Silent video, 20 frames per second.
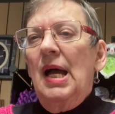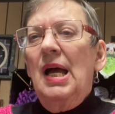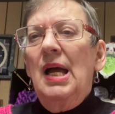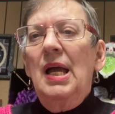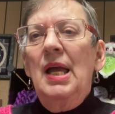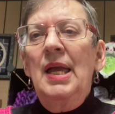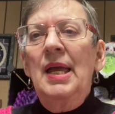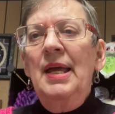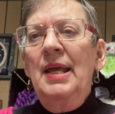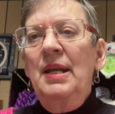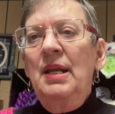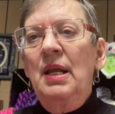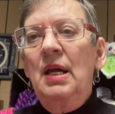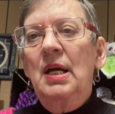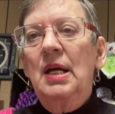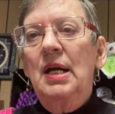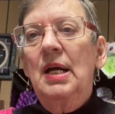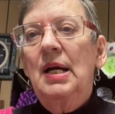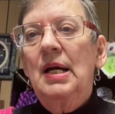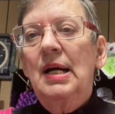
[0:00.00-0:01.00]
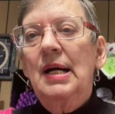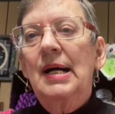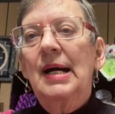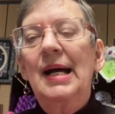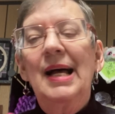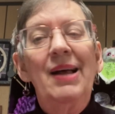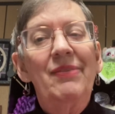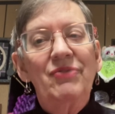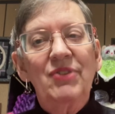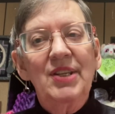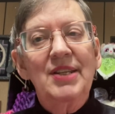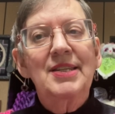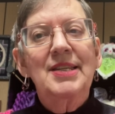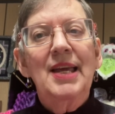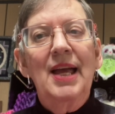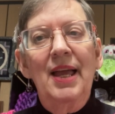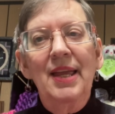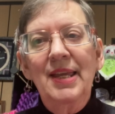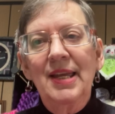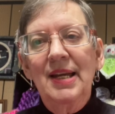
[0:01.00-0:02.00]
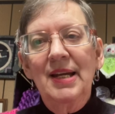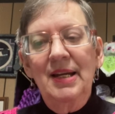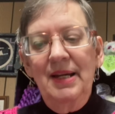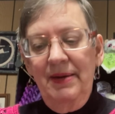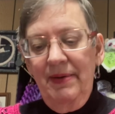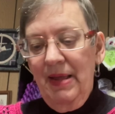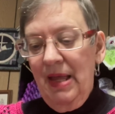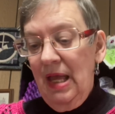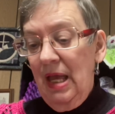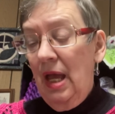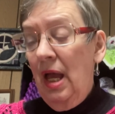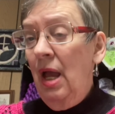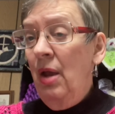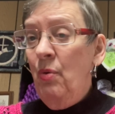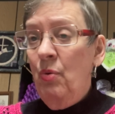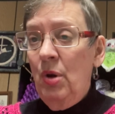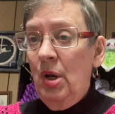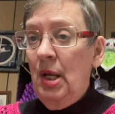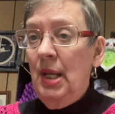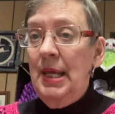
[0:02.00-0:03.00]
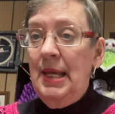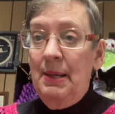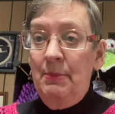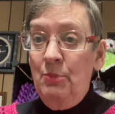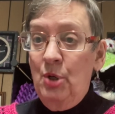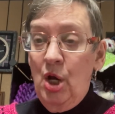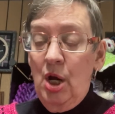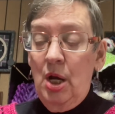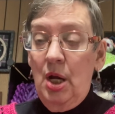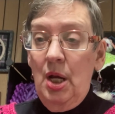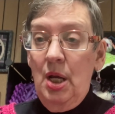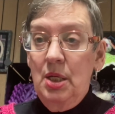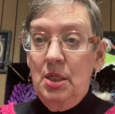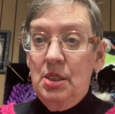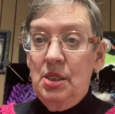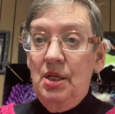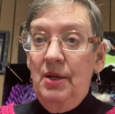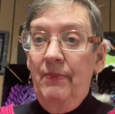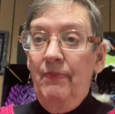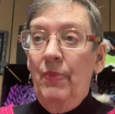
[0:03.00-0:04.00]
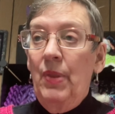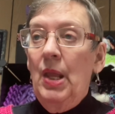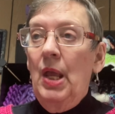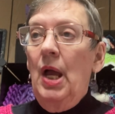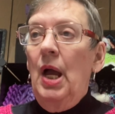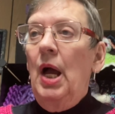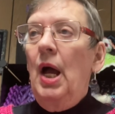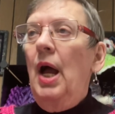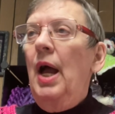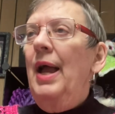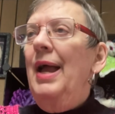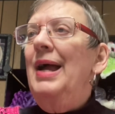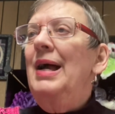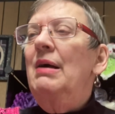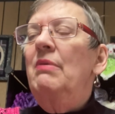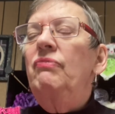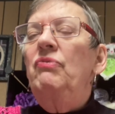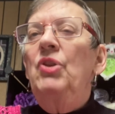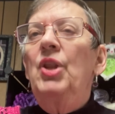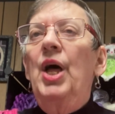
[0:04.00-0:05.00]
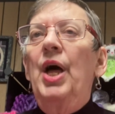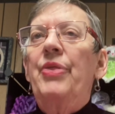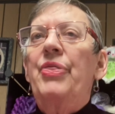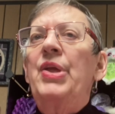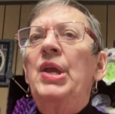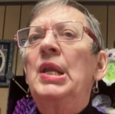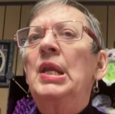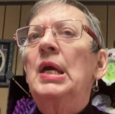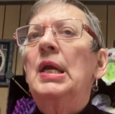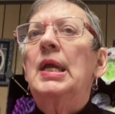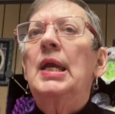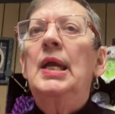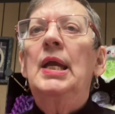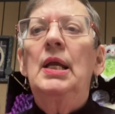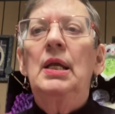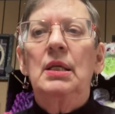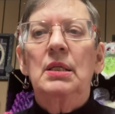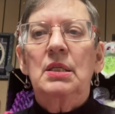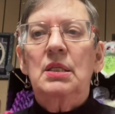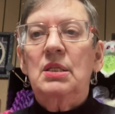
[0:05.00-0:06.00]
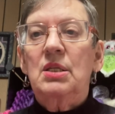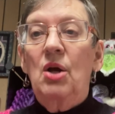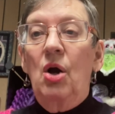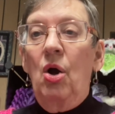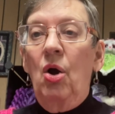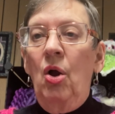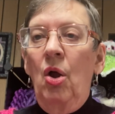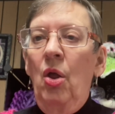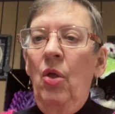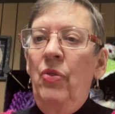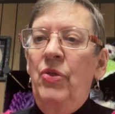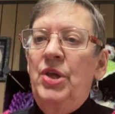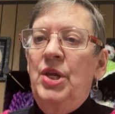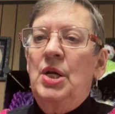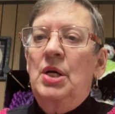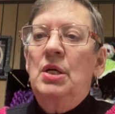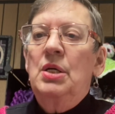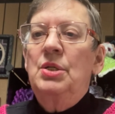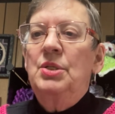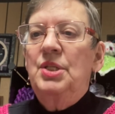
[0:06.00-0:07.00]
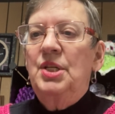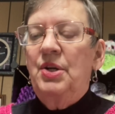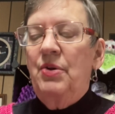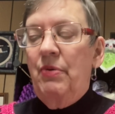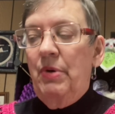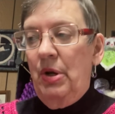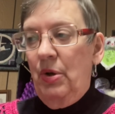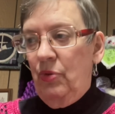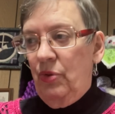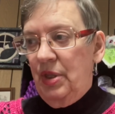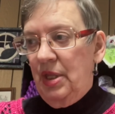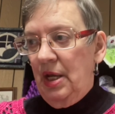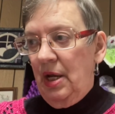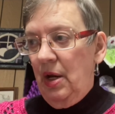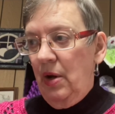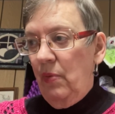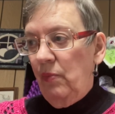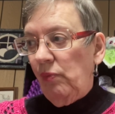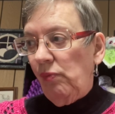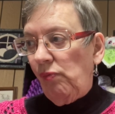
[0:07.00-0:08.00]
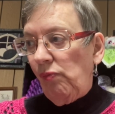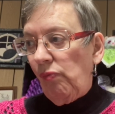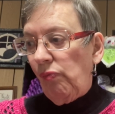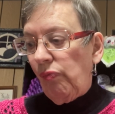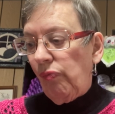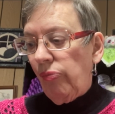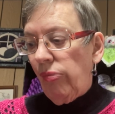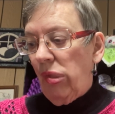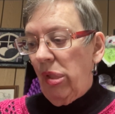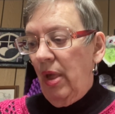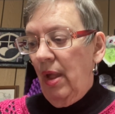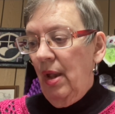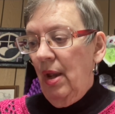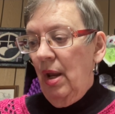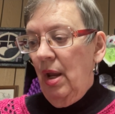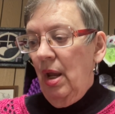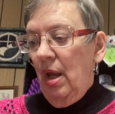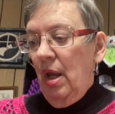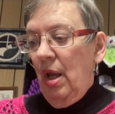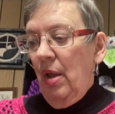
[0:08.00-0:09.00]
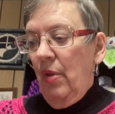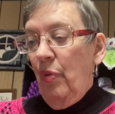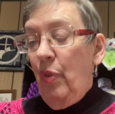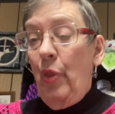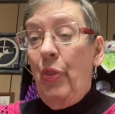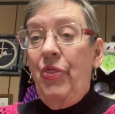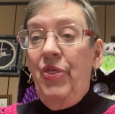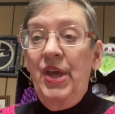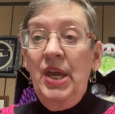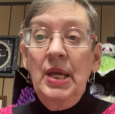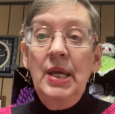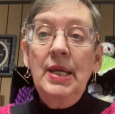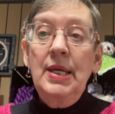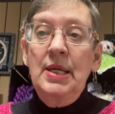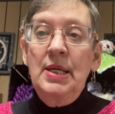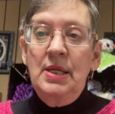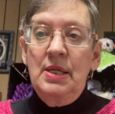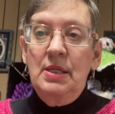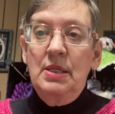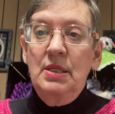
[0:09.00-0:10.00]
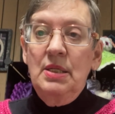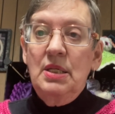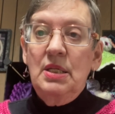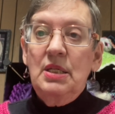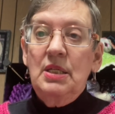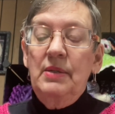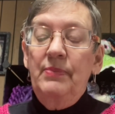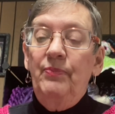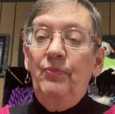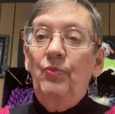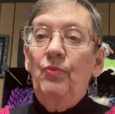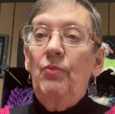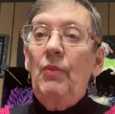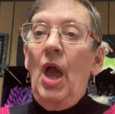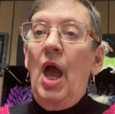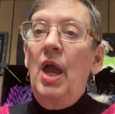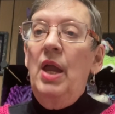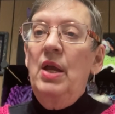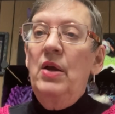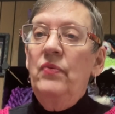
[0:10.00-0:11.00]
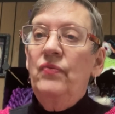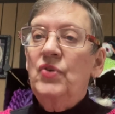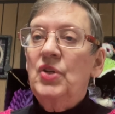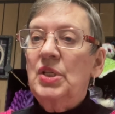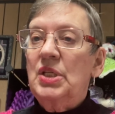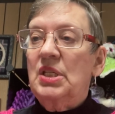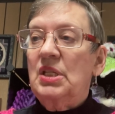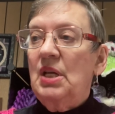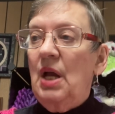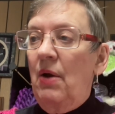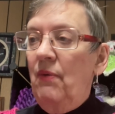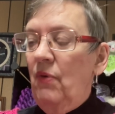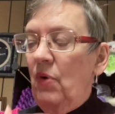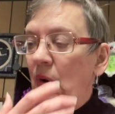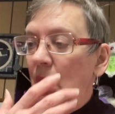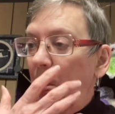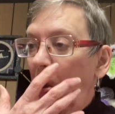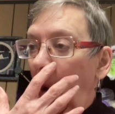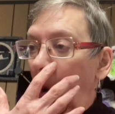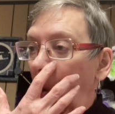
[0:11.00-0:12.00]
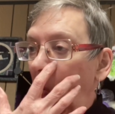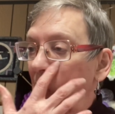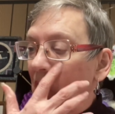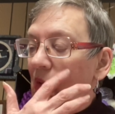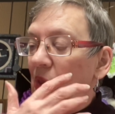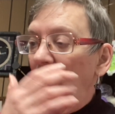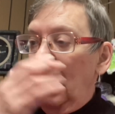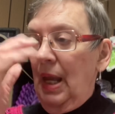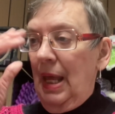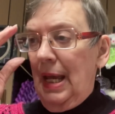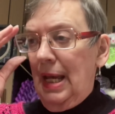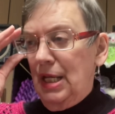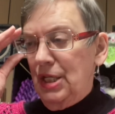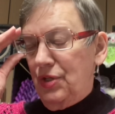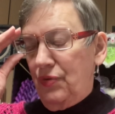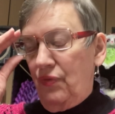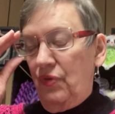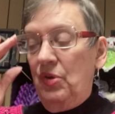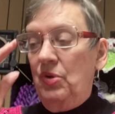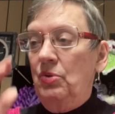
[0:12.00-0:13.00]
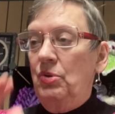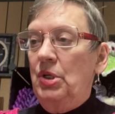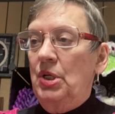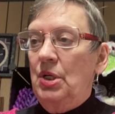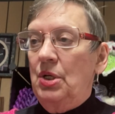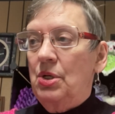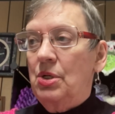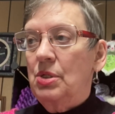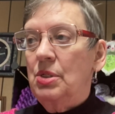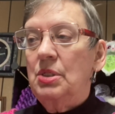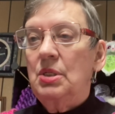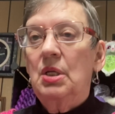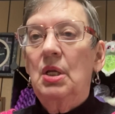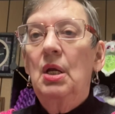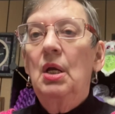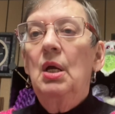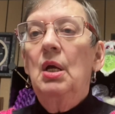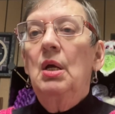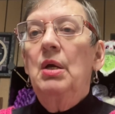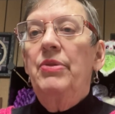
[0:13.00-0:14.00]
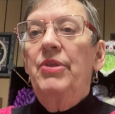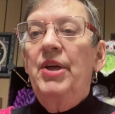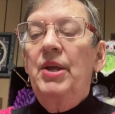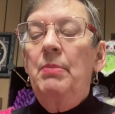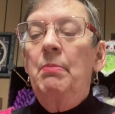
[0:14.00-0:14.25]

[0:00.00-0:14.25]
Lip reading: And I have to tell you, I really am not. I have nothing against all the yarns that are out there. The thing is, I have discovered over the last few years that